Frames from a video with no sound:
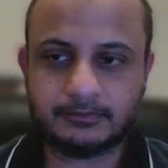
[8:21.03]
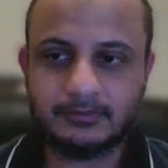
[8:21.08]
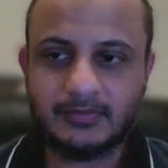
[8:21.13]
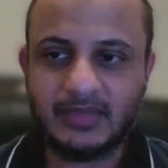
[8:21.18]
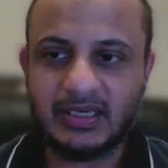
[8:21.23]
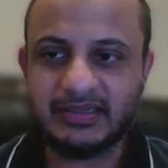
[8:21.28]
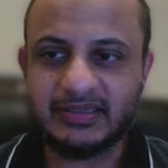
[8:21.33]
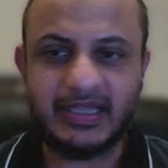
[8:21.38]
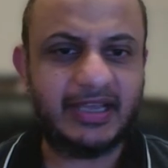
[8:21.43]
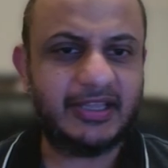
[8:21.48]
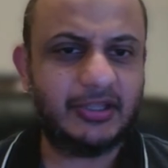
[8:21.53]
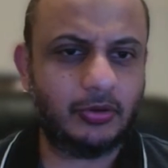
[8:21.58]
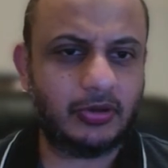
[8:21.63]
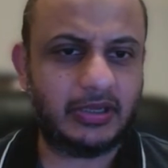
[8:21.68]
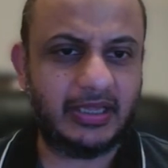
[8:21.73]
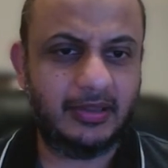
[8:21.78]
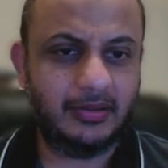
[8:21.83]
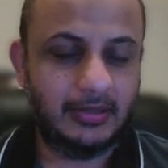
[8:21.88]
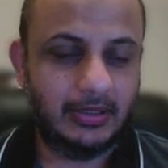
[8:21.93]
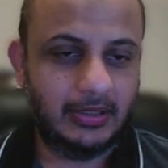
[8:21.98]
Thank you,
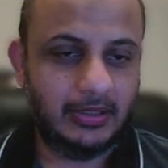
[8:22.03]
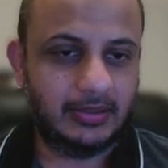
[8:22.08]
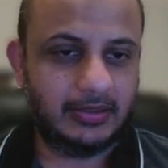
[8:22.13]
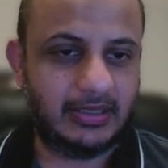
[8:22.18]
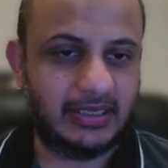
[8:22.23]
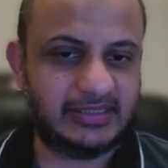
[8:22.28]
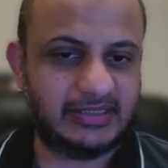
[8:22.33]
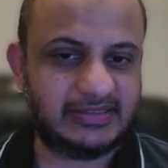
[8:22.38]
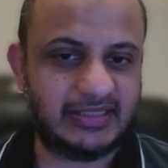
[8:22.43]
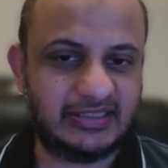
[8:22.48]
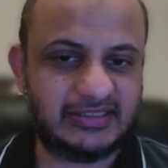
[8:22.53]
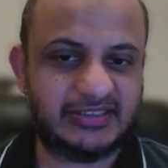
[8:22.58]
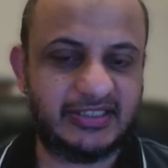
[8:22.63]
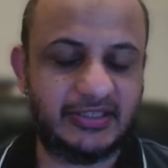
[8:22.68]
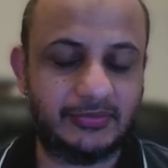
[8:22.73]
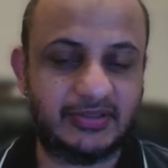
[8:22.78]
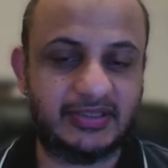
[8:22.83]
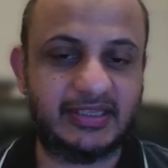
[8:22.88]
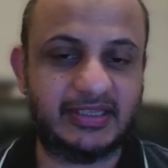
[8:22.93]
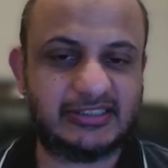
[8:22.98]
okay? Guys, I'll see you in
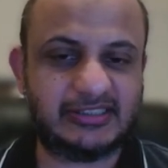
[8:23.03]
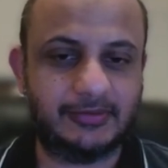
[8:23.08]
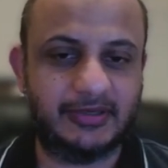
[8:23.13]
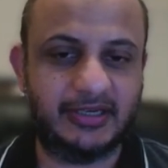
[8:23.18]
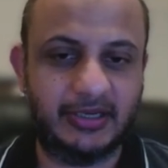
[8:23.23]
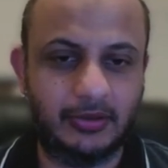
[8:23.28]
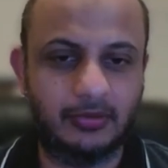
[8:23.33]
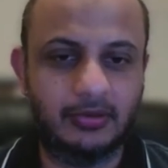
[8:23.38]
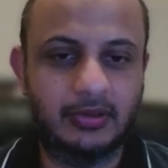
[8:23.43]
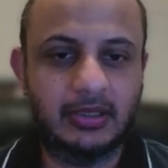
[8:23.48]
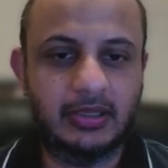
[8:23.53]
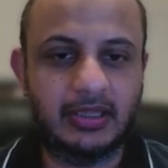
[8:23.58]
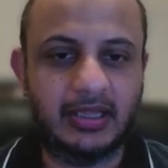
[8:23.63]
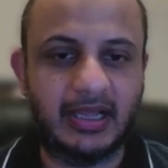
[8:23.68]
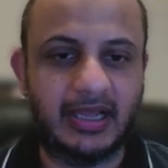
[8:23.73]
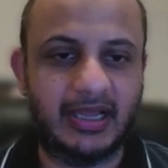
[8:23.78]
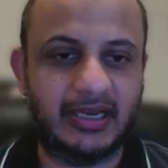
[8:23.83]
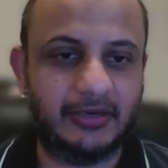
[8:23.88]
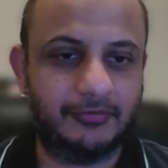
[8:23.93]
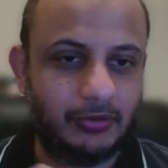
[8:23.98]
the next video.
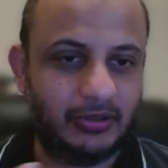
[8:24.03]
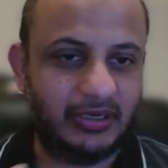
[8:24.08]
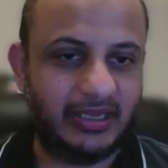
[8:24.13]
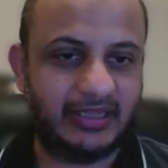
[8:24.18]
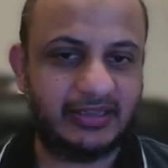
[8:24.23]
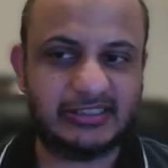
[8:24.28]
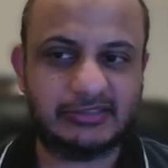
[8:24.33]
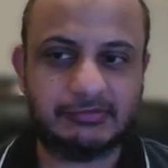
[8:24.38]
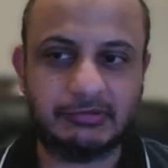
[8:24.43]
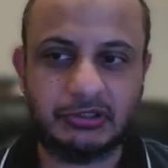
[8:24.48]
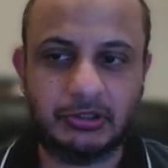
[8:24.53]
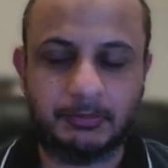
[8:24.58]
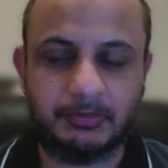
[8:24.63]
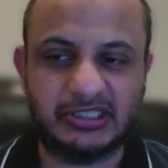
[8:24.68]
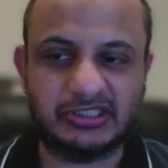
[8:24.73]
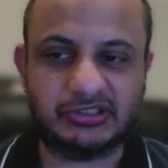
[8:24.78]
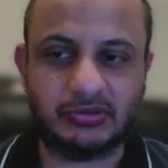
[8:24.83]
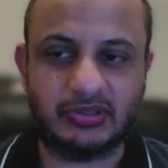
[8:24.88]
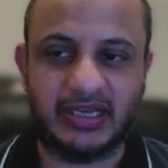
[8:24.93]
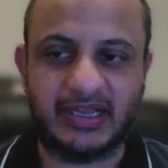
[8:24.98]
And if you like this video,
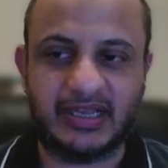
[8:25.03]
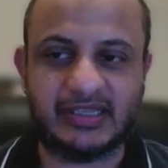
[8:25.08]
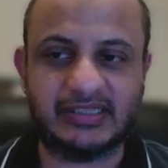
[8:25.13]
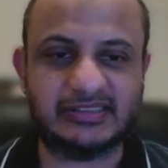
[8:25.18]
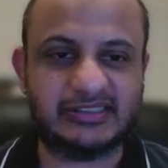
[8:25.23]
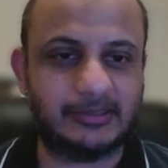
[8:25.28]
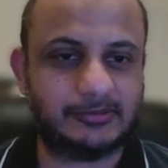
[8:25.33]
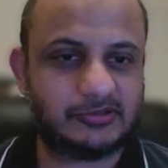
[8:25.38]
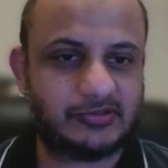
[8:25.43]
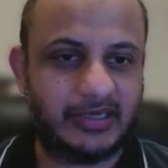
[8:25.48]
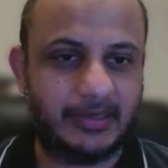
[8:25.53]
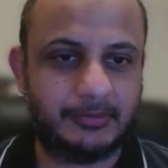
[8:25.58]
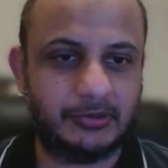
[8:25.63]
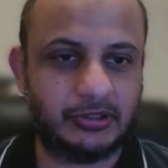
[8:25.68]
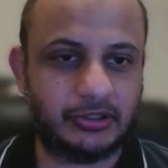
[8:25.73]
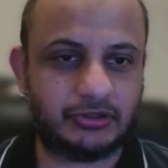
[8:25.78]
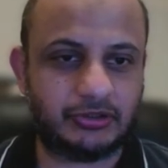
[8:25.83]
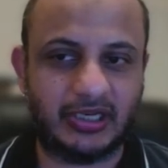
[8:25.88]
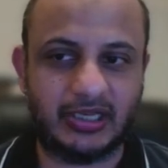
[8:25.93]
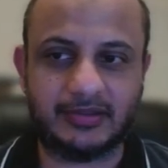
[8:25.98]
please do like and subscribe to
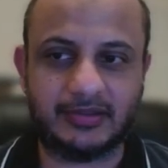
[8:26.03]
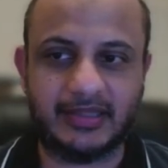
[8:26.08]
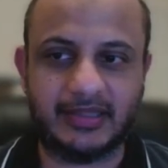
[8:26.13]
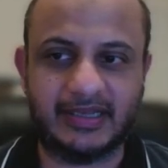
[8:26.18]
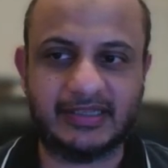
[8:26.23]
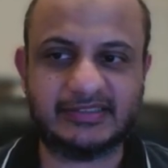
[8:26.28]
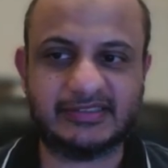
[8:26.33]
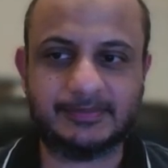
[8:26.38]
the channel. Thanks.